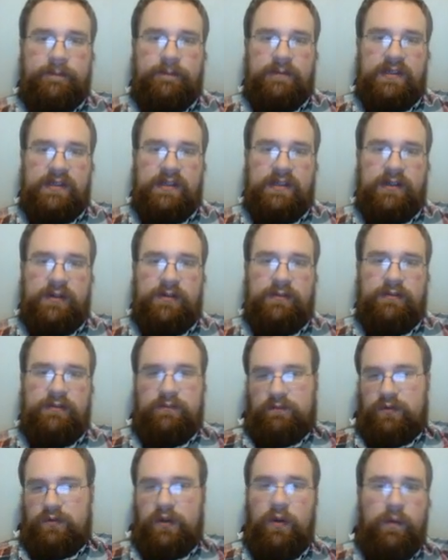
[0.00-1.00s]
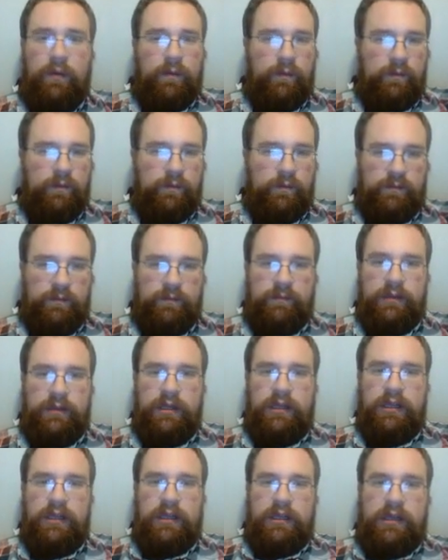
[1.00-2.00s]
So, cool.
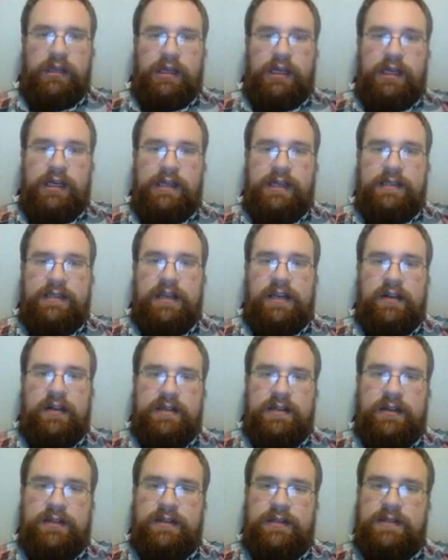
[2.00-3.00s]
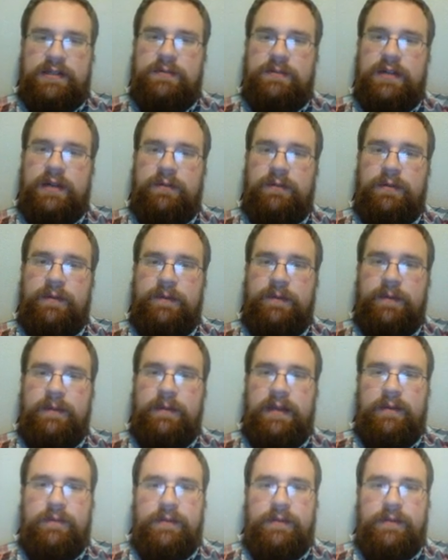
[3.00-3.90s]
Shadow Stalker, subtract 1 from hit